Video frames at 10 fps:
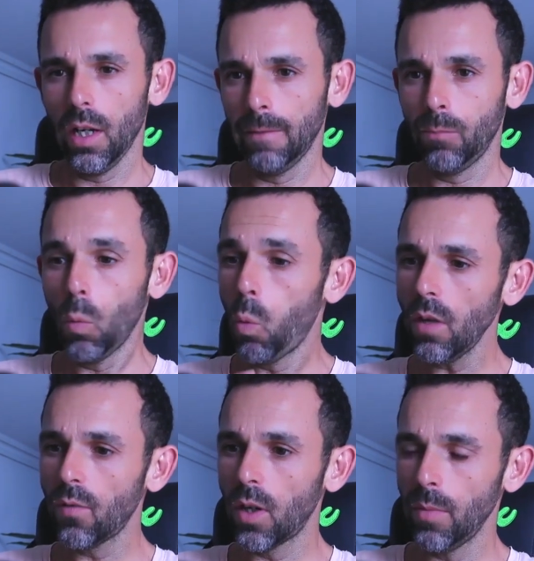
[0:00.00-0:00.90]
One of
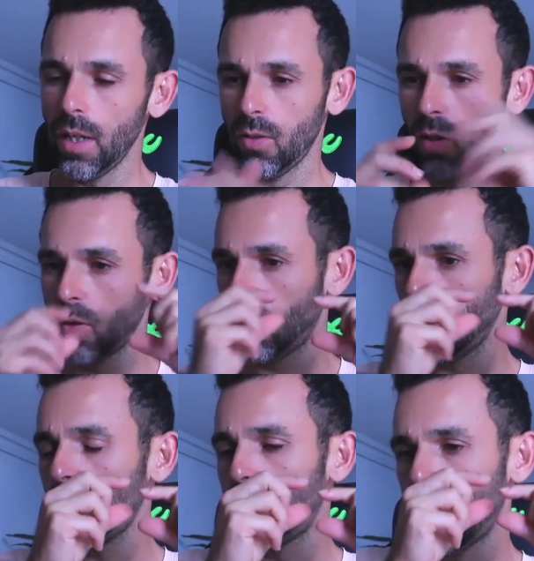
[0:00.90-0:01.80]
them is on the
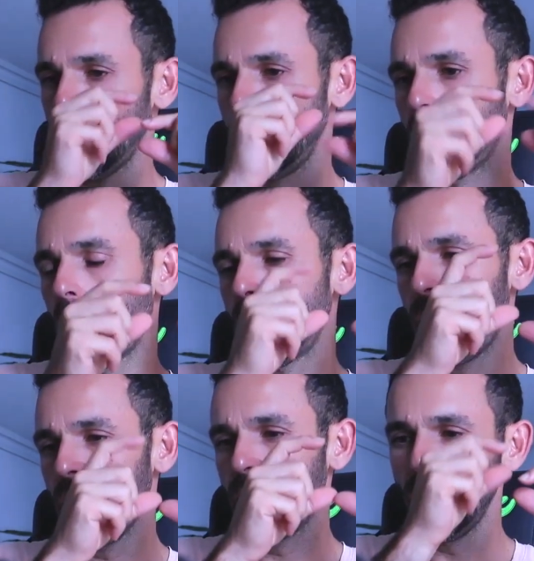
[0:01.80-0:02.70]
search bar. You go on
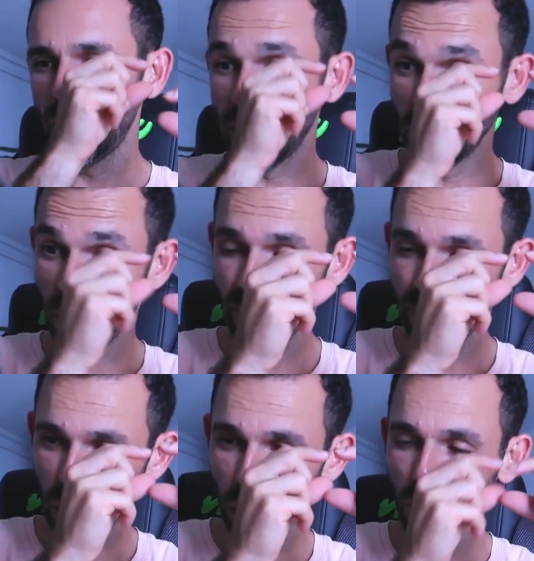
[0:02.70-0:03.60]
Facebook, then
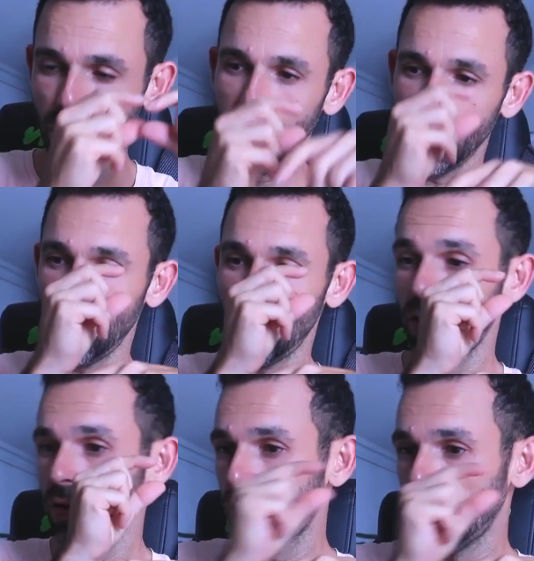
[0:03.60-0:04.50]
groups, and then on
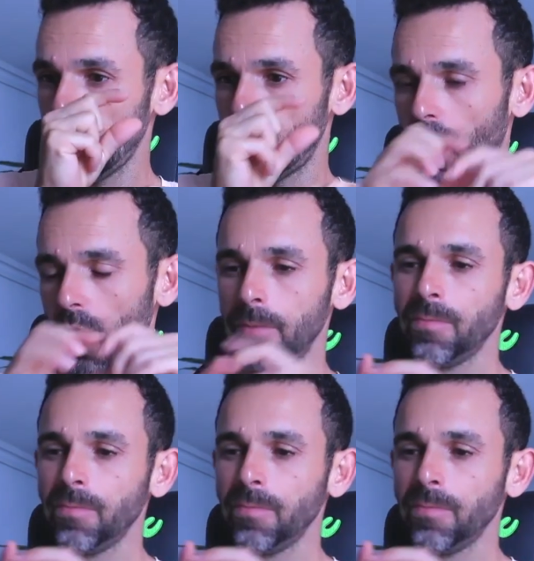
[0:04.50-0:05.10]
the search bar,